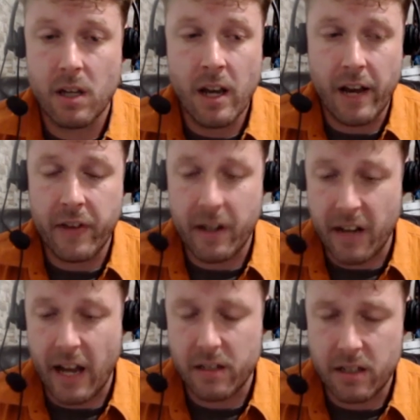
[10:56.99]
And then
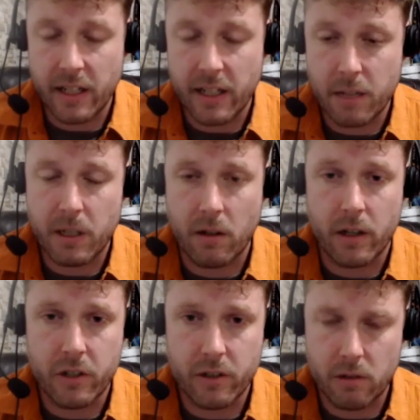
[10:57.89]
as they get a bit
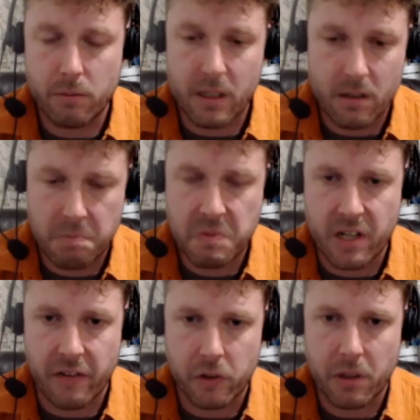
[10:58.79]
larger, there'll be
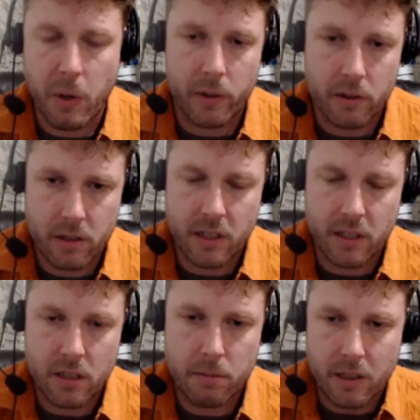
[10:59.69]
several components that need
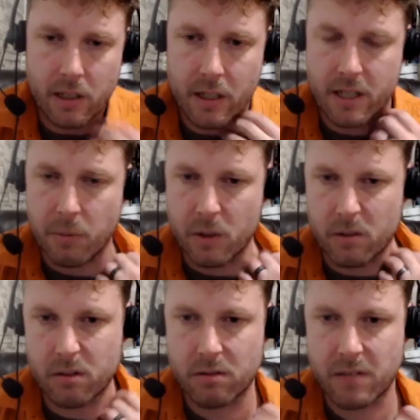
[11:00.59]
to be assembled,
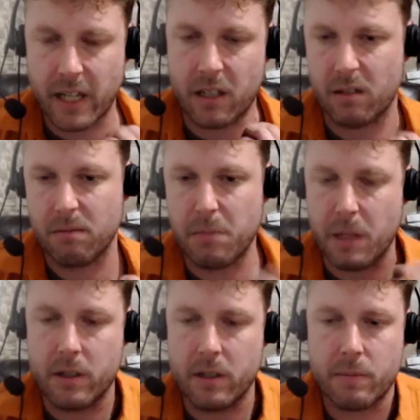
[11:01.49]
taking
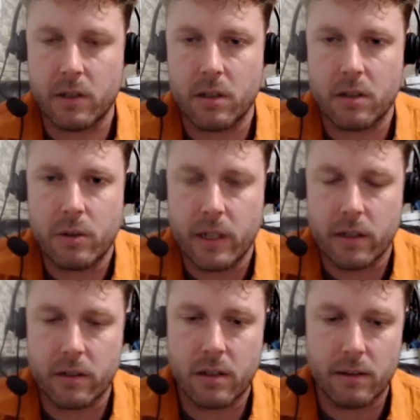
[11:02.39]
maybe as much as 2
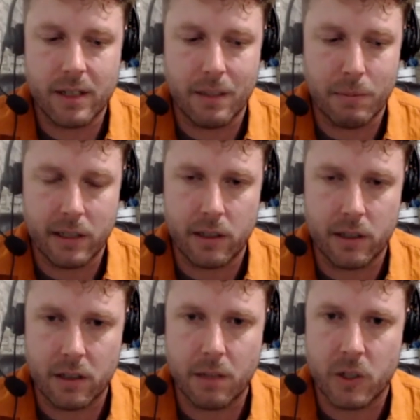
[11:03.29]
years to completely
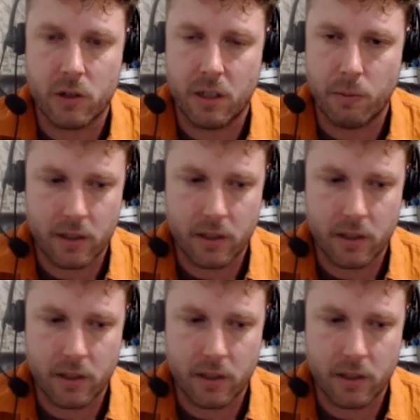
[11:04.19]
commission them once